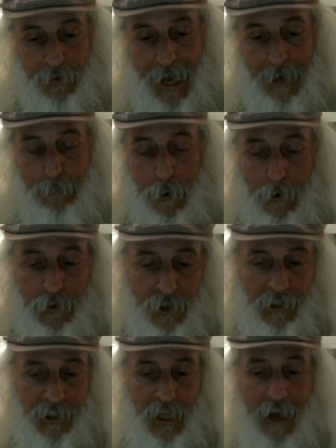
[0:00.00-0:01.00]
That
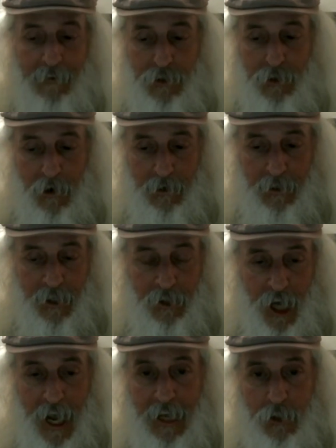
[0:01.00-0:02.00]
person's life started to
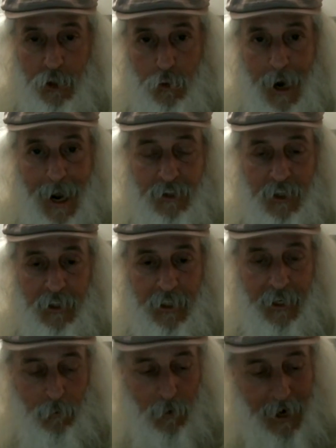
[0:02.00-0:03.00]
change
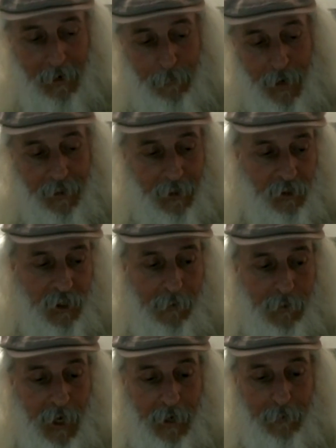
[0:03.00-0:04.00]
drastically right about the
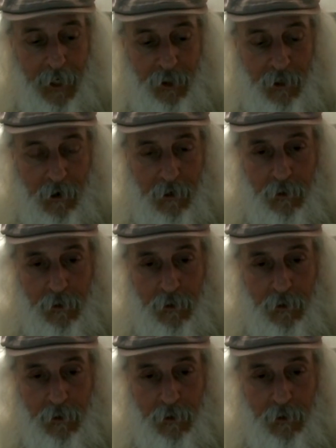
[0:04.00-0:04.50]
same time I started